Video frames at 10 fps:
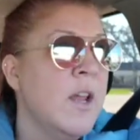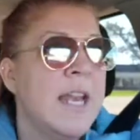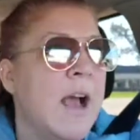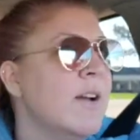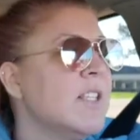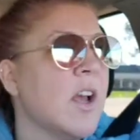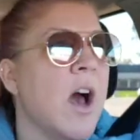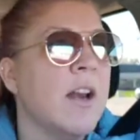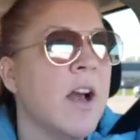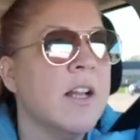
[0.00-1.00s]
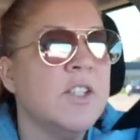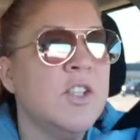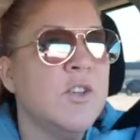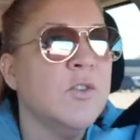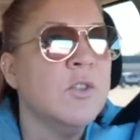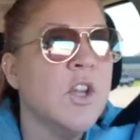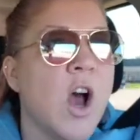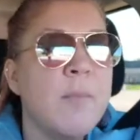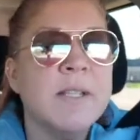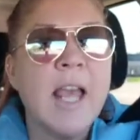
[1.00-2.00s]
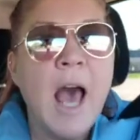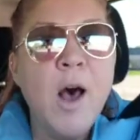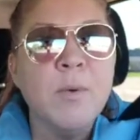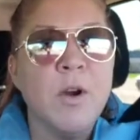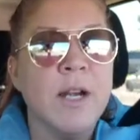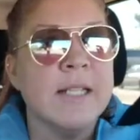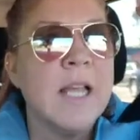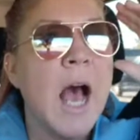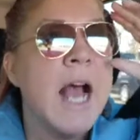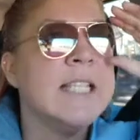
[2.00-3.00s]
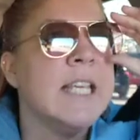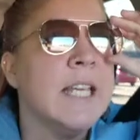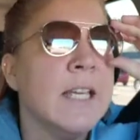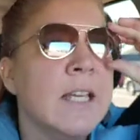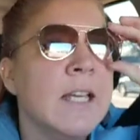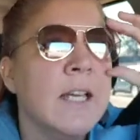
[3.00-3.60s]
now it's gone on to Thomas Halbert and Tati.